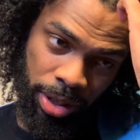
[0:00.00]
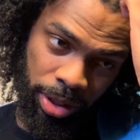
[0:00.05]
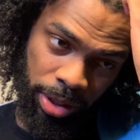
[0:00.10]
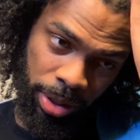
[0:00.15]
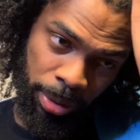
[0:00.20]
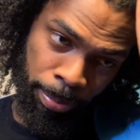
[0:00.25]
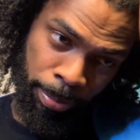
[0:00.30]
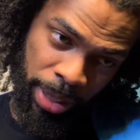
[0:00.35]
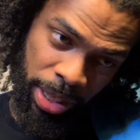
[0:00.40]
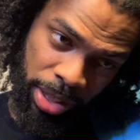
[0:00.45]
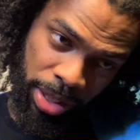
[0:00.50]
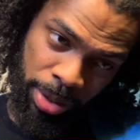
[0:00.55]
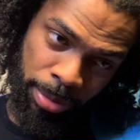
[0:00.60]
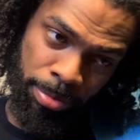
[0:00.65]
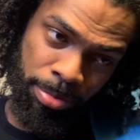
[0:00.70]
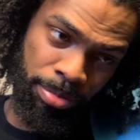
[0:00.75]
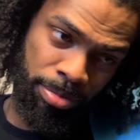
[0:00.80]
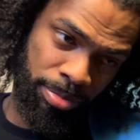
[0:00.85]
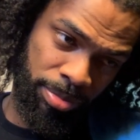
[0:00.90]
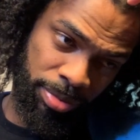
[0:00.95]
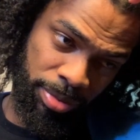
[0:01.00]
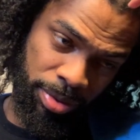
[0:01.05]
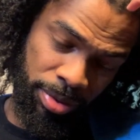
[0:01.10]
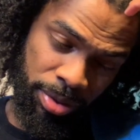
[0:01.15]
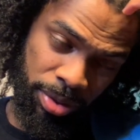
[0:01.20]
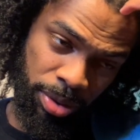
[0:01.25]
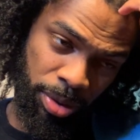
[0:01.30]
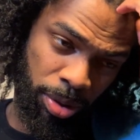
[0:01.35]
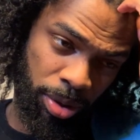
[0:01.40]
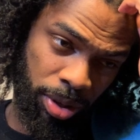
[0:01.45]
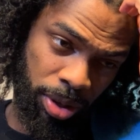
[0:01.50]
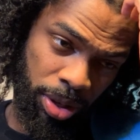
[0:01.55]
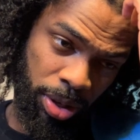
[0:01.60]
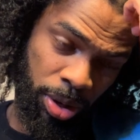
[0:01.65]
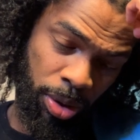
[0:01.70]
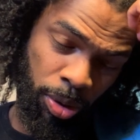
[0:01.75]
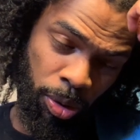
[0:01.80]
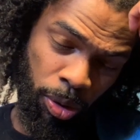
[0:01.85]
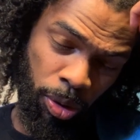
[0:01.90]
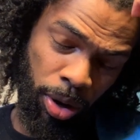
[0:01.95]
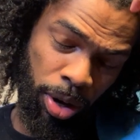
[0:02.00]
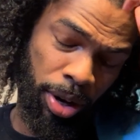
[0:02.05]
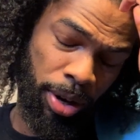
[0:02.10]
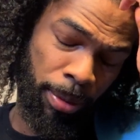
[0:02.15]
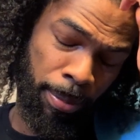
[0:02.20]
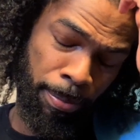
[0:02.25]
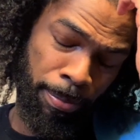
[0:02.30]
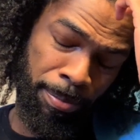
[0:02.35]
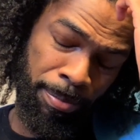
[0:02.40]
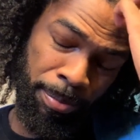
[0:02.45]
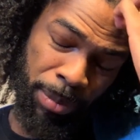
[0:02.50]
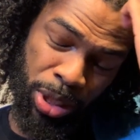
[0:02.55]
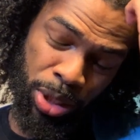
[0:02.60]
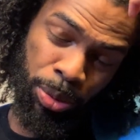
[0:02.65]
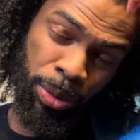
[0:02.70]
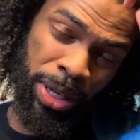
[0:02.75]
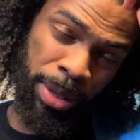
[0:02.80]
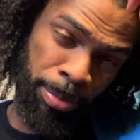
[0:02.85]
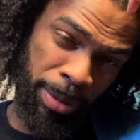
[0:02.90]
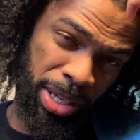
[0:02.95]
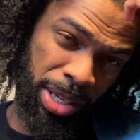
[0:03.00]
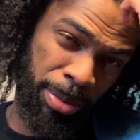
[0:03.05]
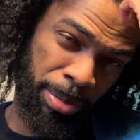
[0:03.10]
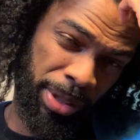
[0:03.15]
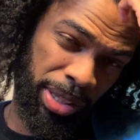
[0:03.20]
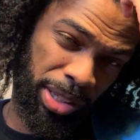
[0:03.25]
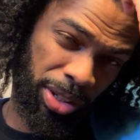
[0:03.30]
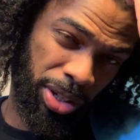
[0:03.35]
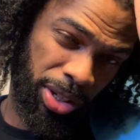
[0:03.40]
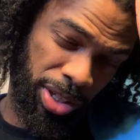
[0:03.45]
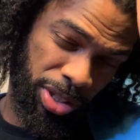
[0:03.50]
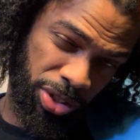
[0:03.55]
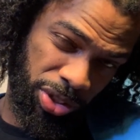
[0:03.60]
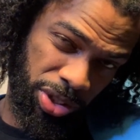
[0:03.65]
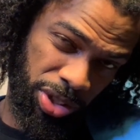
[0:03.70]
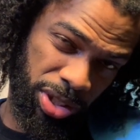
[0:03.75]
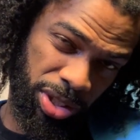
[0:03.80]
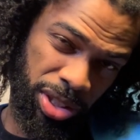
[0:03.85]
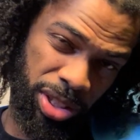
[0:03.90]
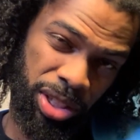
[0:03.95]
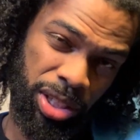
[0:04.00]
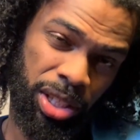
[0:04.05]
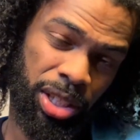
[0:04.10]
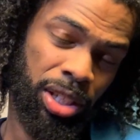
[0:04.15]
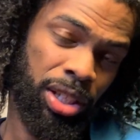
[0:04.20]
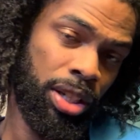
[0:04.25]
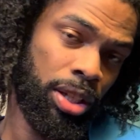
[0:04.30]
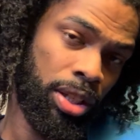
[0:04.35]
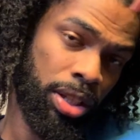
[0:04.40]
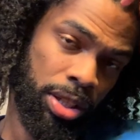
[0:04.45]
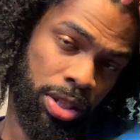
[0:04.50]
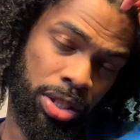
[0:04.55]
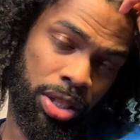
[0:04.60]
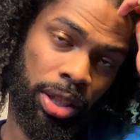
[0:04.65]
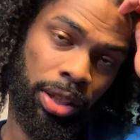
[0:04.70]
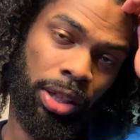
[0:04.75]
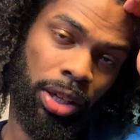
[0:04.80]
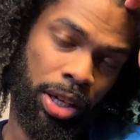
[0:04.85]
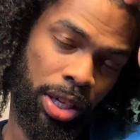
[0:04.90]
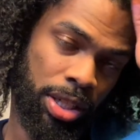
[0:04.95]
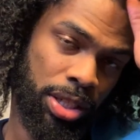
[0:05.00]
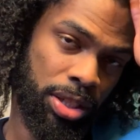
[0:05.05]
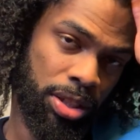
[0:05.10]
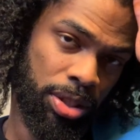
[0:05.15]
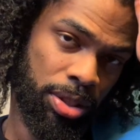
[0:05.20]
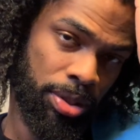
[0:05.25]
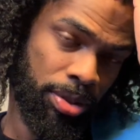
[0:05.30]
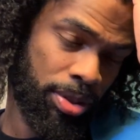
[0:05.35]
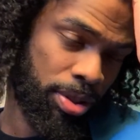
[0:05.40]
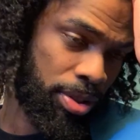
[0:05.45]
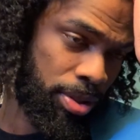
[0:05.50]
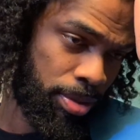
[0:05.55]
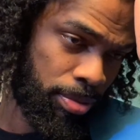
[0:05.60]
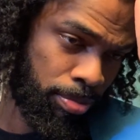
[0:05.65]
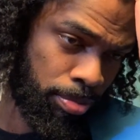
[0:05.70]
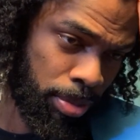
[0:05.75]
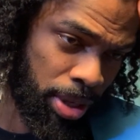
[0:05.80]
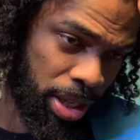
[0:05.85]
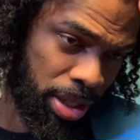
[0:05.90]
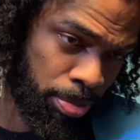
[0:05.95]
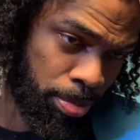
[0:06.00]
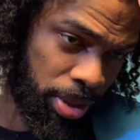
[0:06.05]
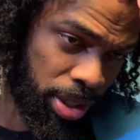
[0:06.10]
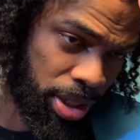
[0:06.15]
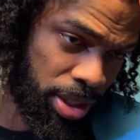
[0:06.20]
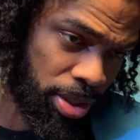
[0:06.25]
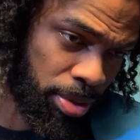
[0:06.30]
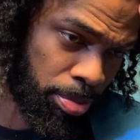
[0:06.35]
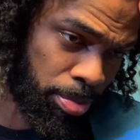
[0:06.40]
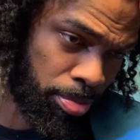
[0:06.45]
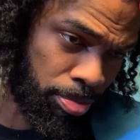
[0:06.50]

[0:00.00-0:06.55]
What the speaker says: medium or between medium and large to large box braids.